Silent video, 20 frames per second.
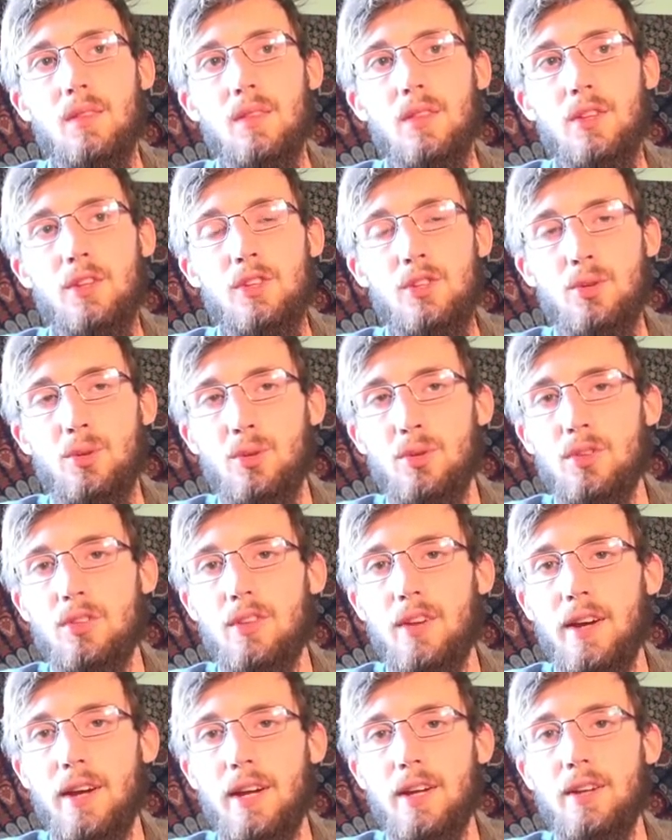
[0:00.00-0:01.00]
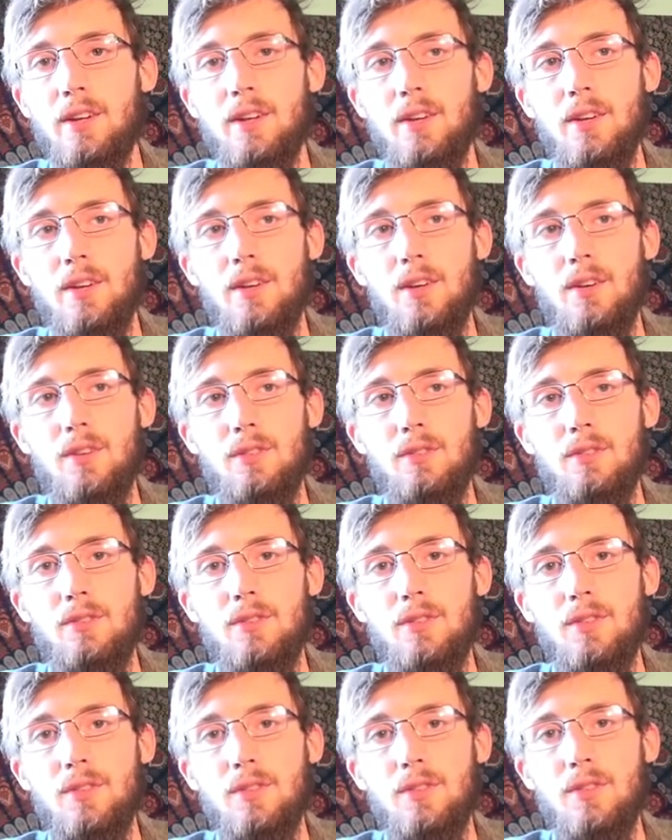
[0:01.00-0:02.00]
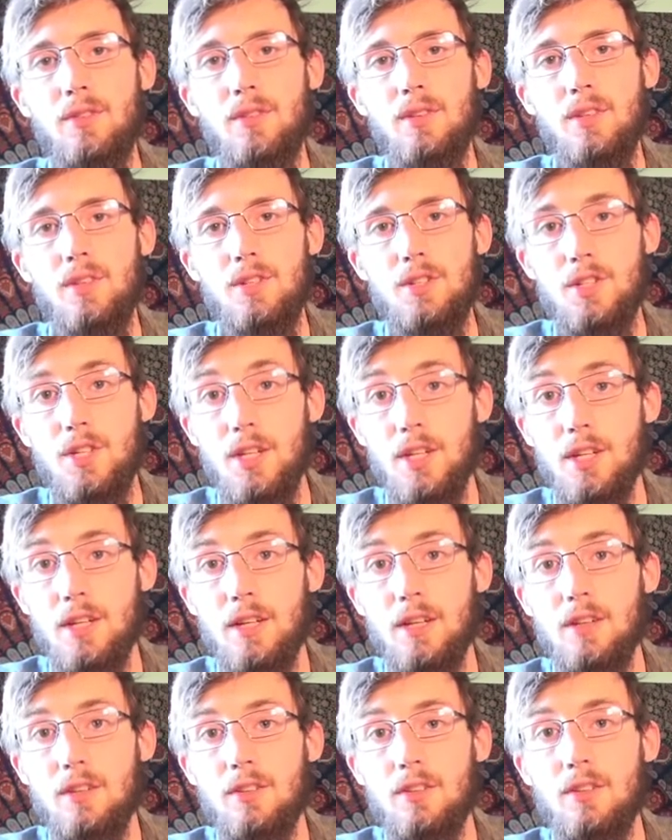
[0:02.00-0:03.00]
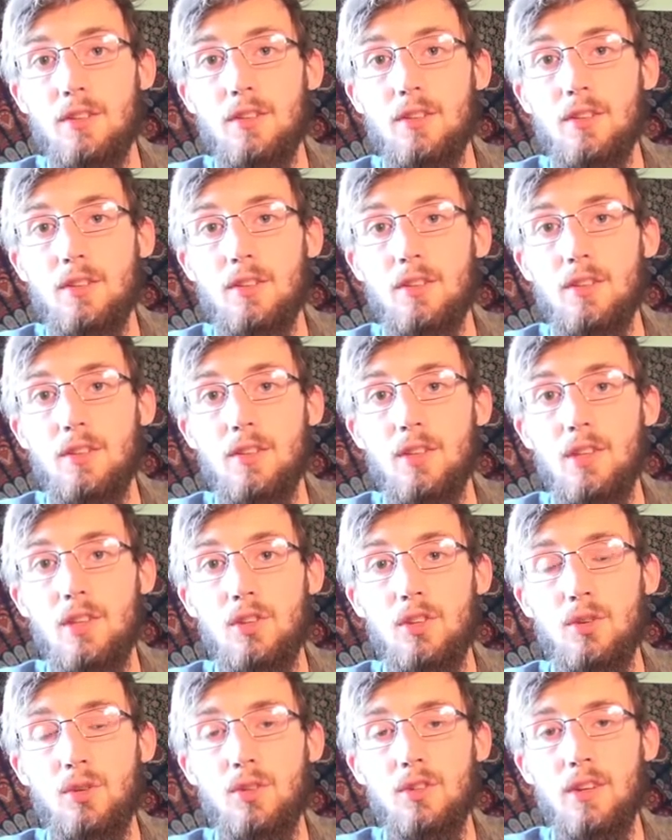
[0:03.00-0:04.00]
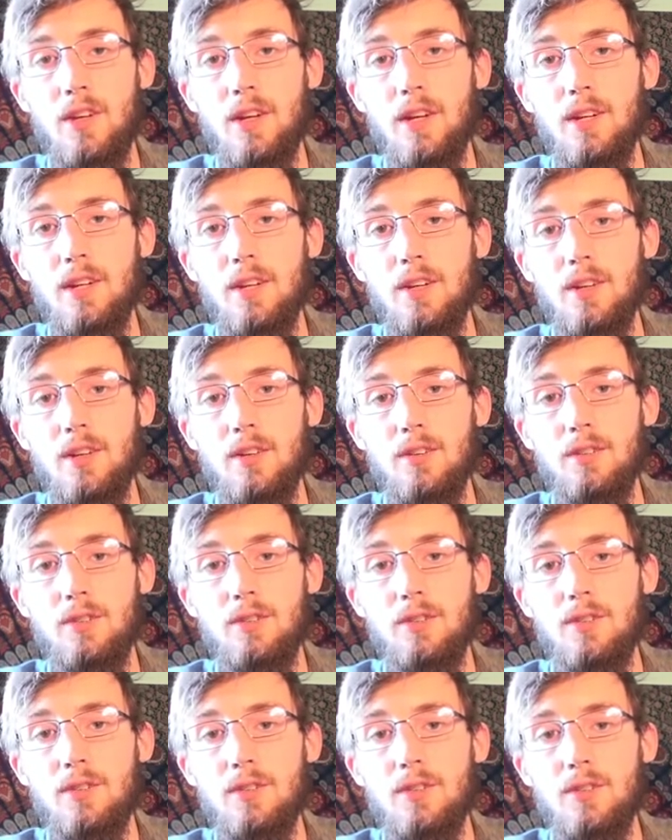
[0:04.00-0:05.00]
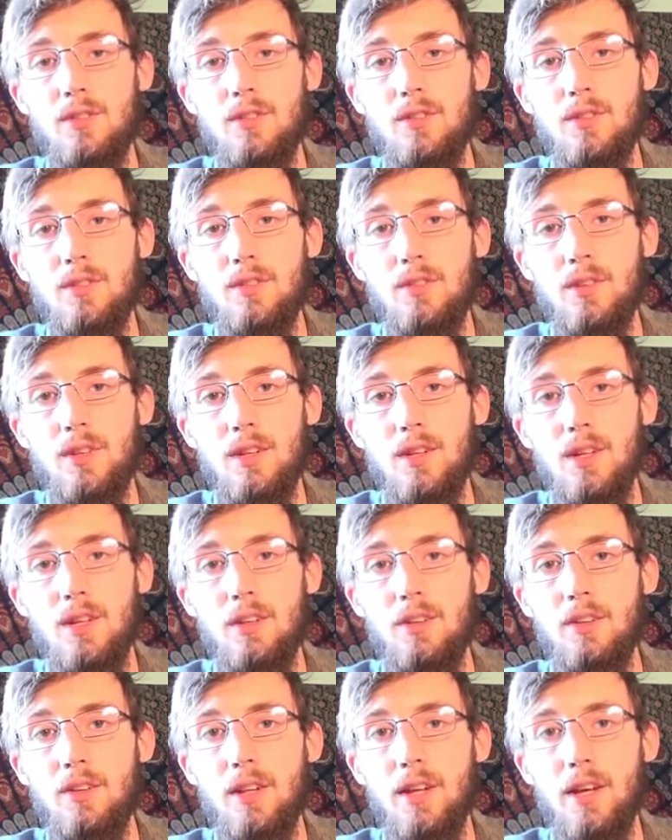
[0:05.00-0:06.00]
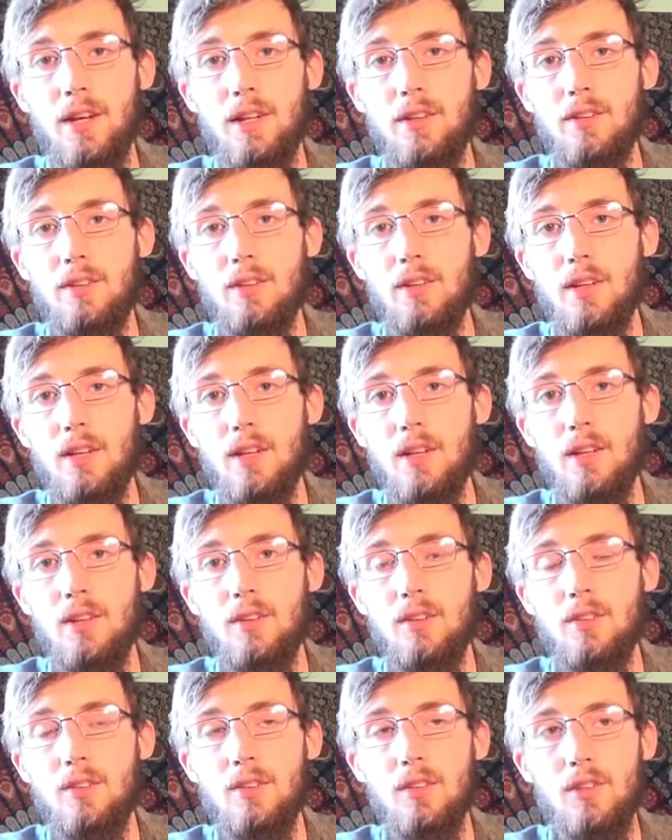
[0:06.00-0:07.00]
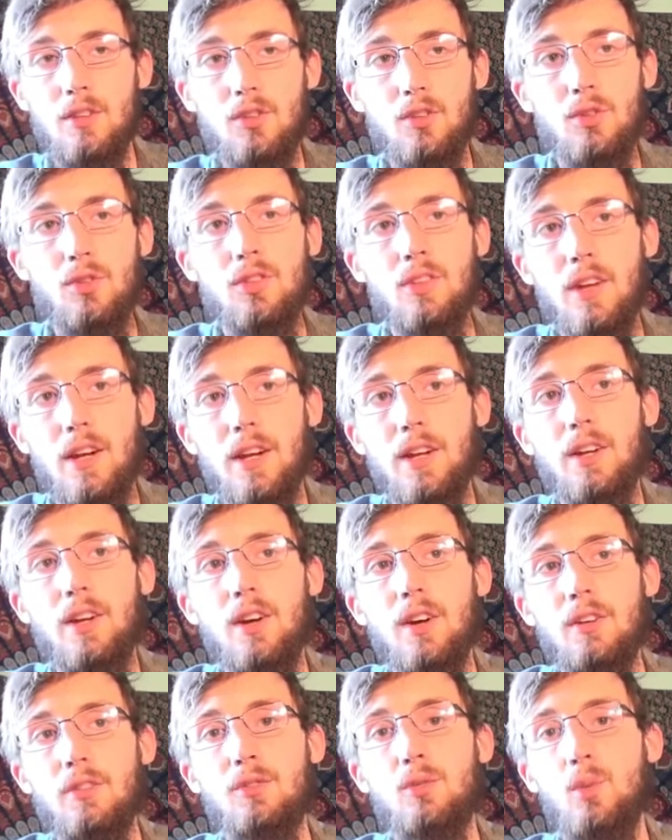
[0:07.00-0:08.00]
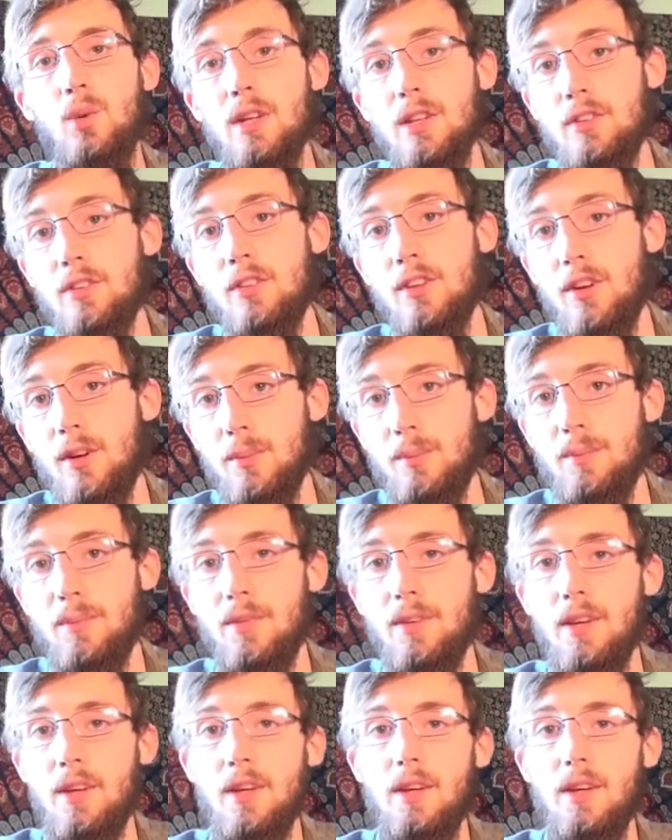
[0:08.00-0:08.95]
the true sign of genius, the true sign of intellect, is the true sign of wisdom